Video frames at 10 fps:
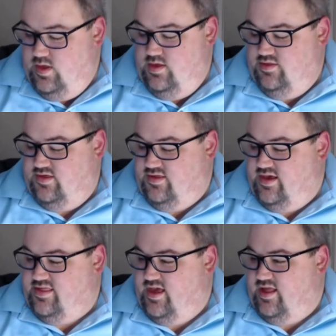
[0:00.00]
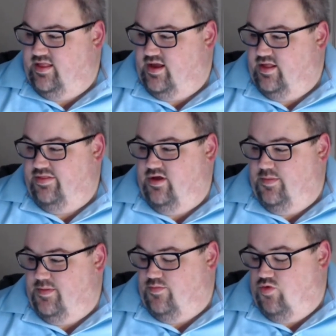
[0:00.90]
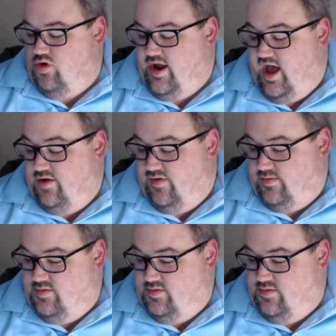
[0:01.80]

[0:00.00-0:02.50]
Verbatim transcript: Just like I said, I'd like a little bit more out of it.